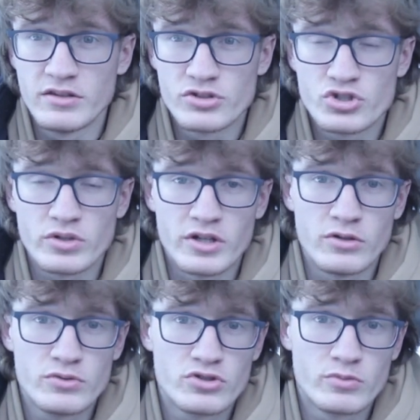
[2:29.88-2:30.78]
industry
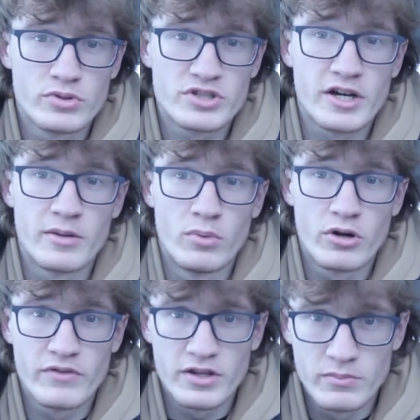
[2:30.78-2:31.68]
and YouTubers kind of
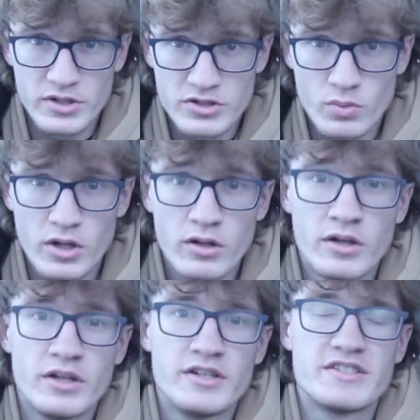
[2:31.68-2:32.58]
motivated me as well.
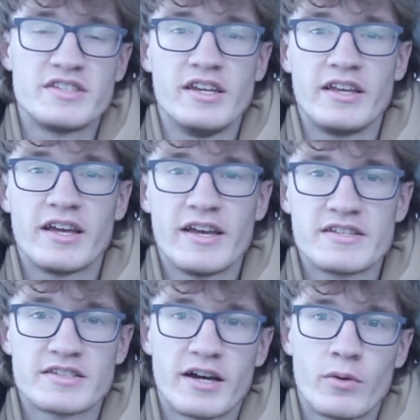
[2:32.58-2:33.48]
Seeing
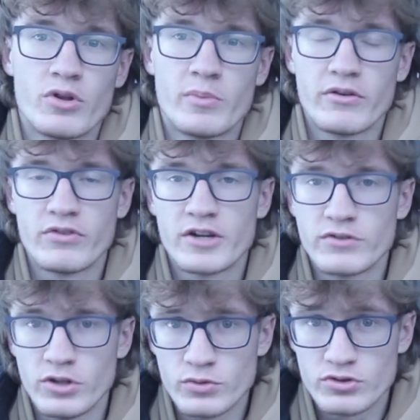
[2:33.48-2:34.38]
KSI, one of my
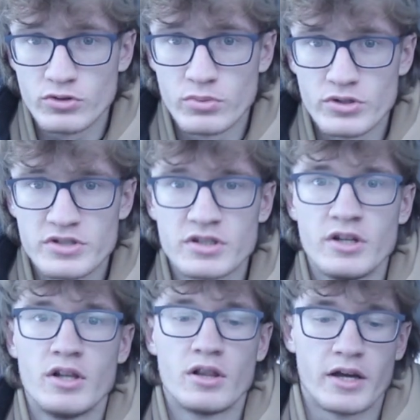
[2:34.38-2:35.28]
favorite YouTubers,
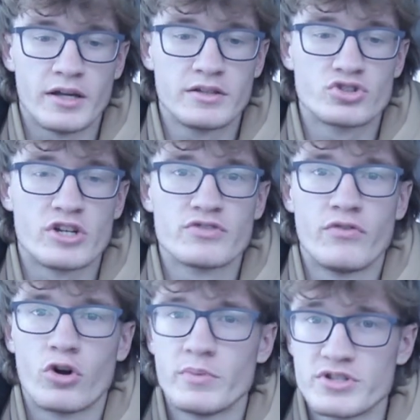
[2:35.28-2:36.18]
like
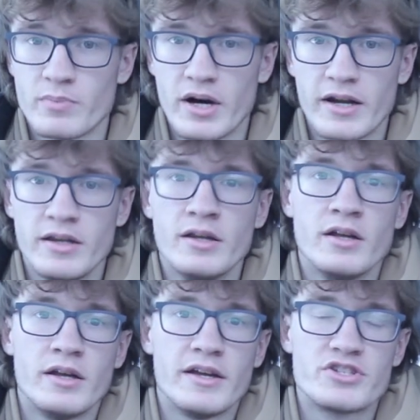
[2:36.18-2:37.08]
transform his body,
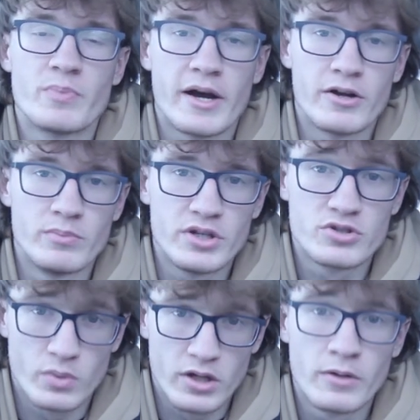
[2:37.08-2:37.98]
inspired me
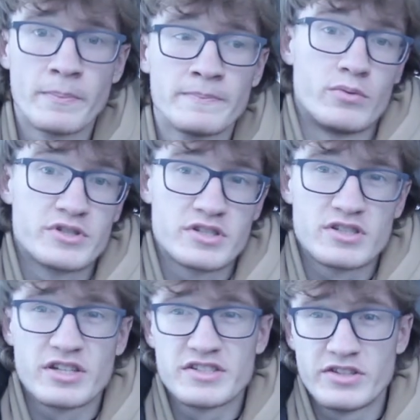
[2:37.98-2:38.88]
as well. I was
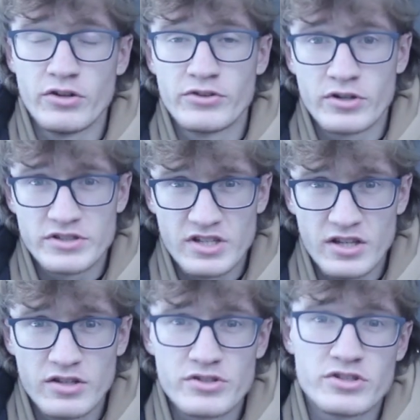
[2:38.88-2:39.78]
still
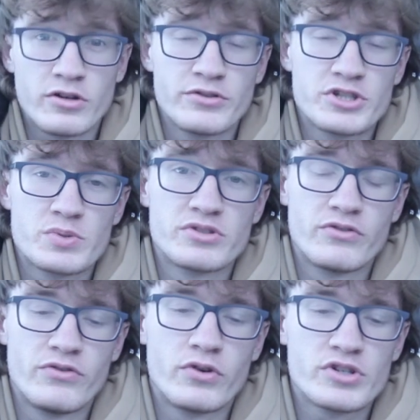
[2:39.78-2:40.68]
13 years old. This was
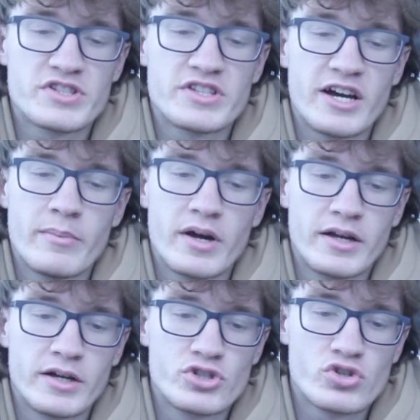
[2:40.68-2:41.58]
the first time I
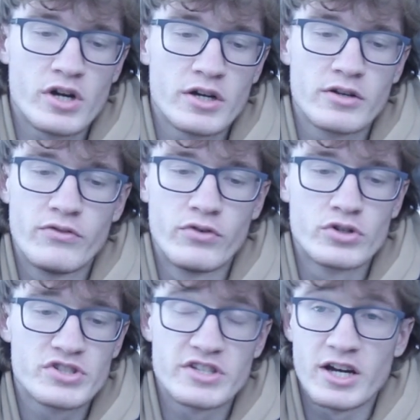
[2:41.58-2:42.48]
got drunk,
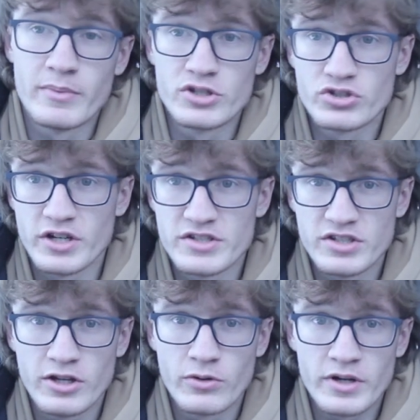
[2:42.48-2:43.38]
first time I tried
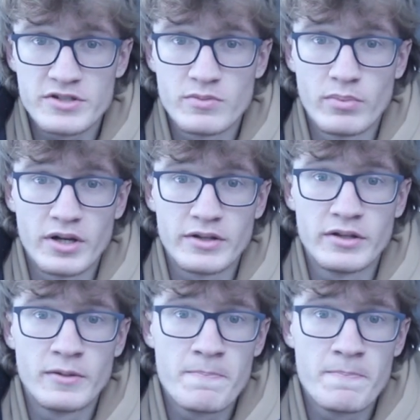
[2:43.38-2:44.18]
cigarettes, but